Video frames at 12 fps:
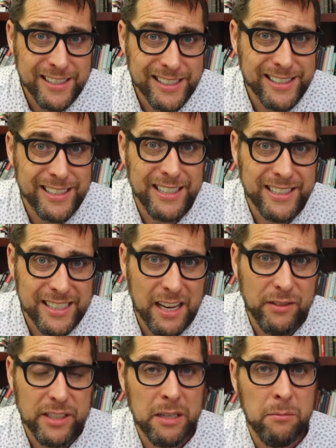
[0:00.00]
16,
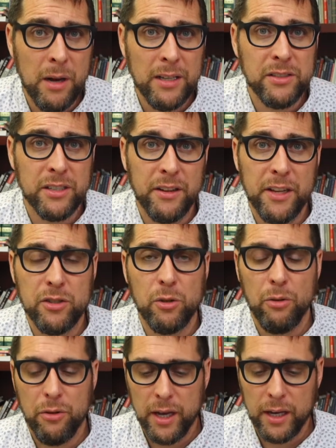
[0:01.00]
17 months into this
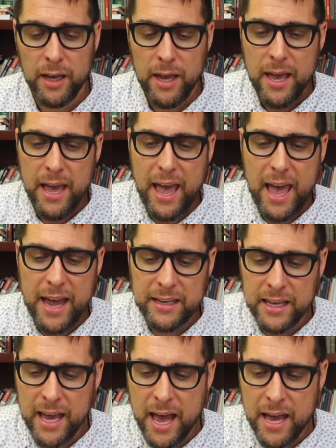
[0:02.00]
whole thing.
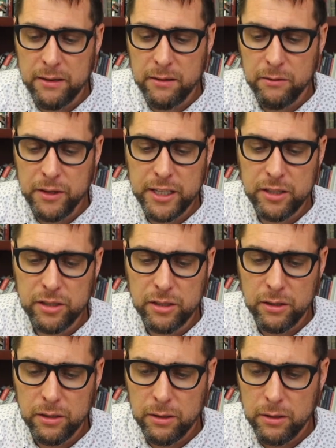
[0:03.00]
And yet
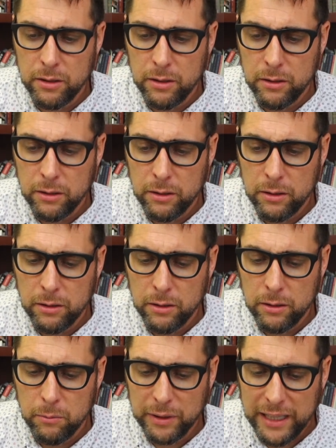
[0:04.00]
this
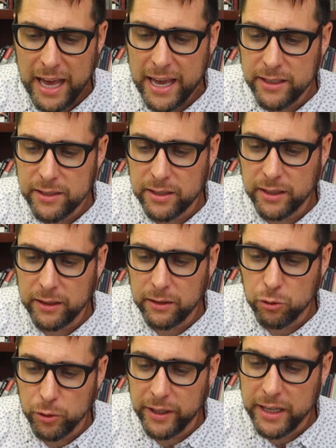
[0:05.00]
place,
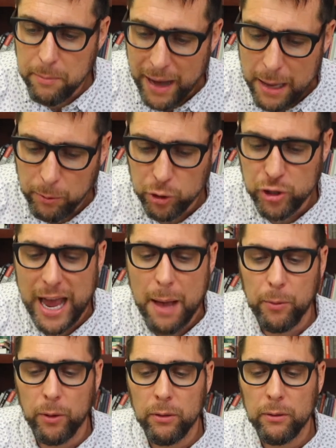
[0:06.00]
Trinity Bible
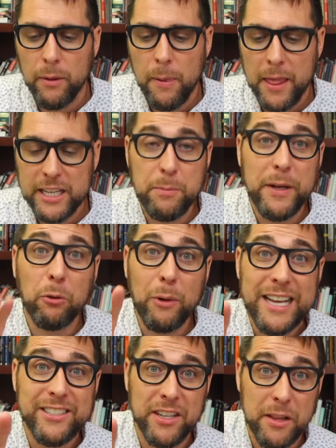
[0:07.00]
Chapel, has been
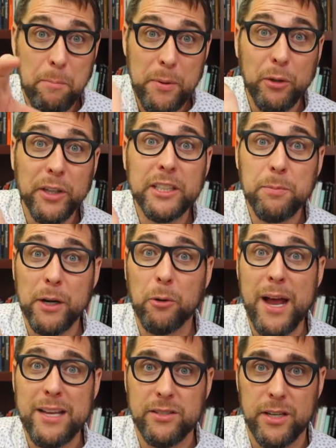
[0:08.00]
arrested. The building's been
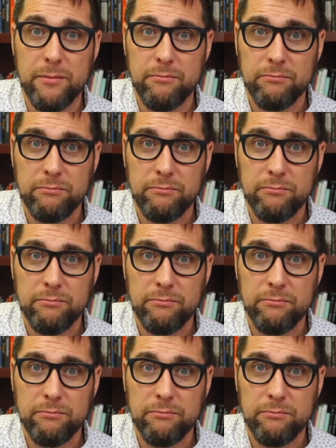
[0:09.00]
arrested.